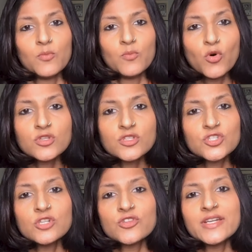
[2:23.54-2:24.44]
Most
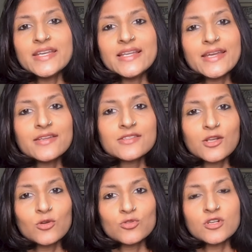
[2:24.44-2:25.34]
children delay
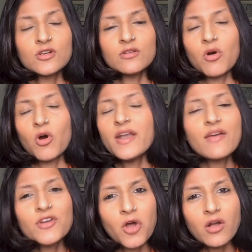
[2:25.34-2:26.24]
disclosure or
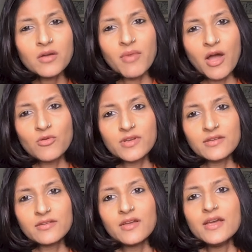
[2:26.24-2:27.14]
never talk about
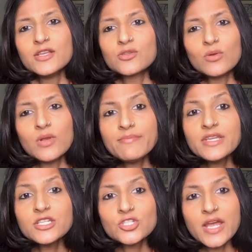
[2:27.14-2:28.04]
it. So let
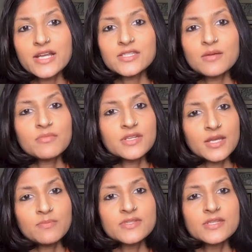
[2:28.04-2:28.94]
me share some
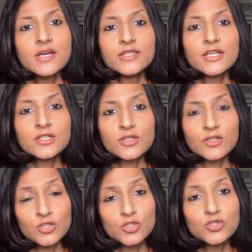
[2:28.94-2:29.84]
tips that
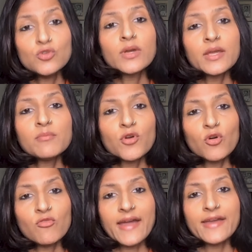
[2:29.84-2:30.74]
you can
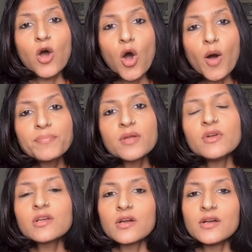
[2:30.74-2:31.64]
provide
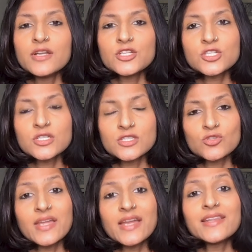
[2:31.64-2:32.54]
optimal conditions
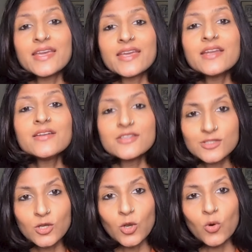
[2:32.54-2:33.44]
so that they can
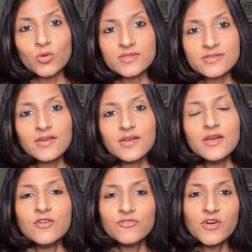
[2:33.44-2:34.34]
disclose.
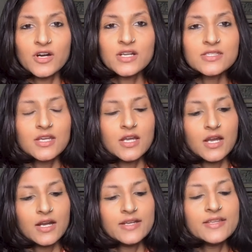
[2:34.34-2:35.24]
First,
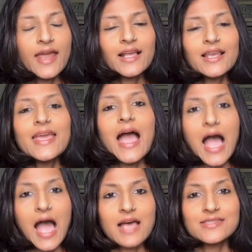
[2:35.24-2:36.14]
directly
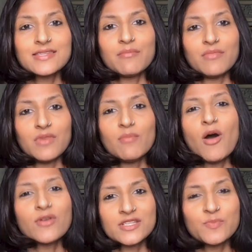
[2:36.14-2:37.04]
ask them
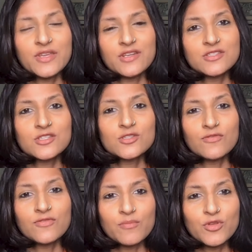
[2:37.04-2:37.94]
about experiences
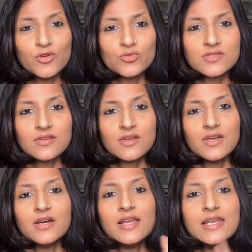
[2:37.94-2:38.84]
of abuse.
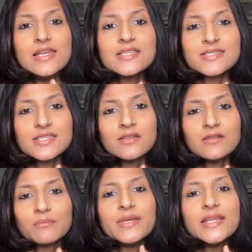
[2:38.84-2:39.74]
Listen,
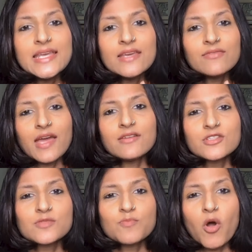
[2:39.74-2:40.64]
believe, and
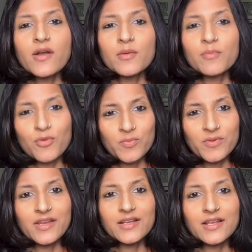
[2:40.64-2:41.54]
respond
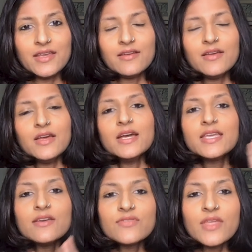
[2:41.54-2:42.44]
appropriately.
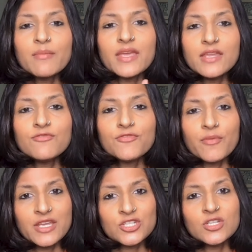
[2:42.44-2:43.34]
Give them
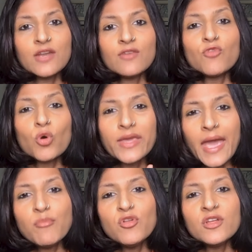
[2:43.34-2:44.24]
information and
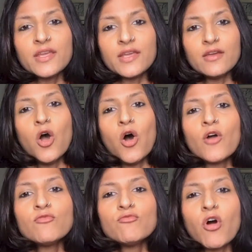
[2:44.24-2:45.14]
vocabulary
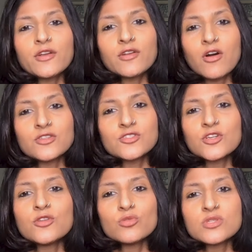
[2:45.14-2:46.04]
on what
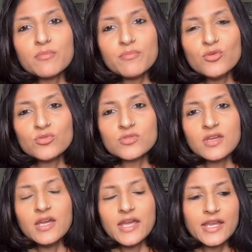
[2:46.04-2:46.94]
constitutes abuse.
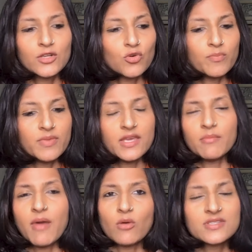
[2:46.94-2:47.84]
It could be
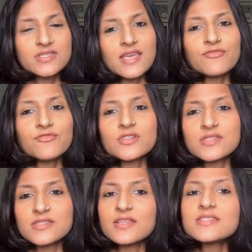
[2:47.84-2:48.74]
about safe
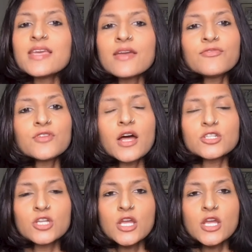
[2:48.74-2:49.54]
versus unsafe touch.